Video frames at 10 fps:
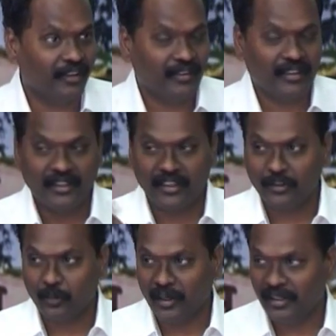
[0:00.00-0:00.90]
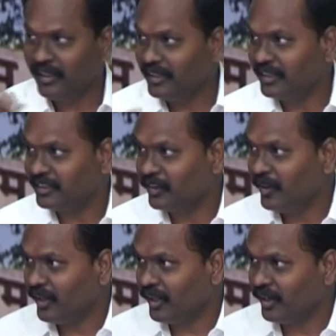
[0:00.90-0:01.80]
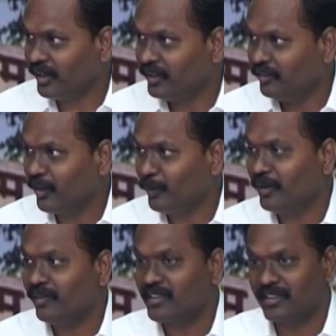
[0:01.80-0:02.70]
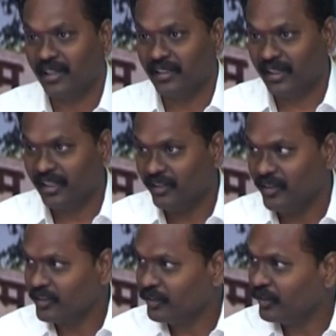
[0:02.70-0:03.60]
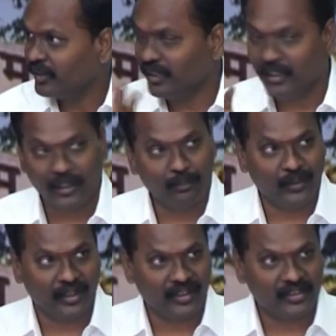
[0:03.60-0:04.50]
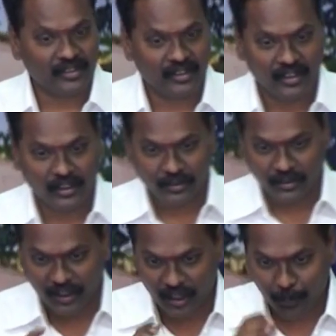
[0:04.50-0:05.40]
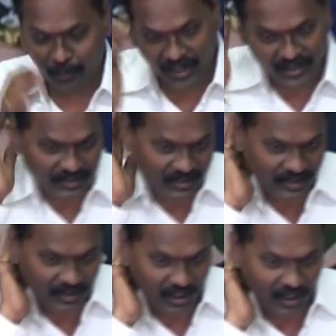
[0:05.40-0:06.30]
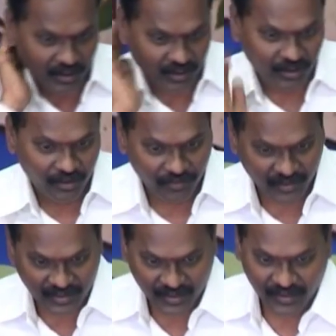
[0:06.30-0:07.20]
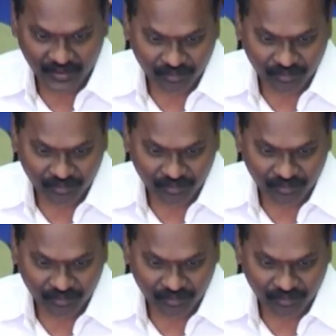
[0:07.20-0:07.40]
Whether there is water in the reservoir or not, the farmer will start the cultivation during that time periods. So, the crop plants are fixed.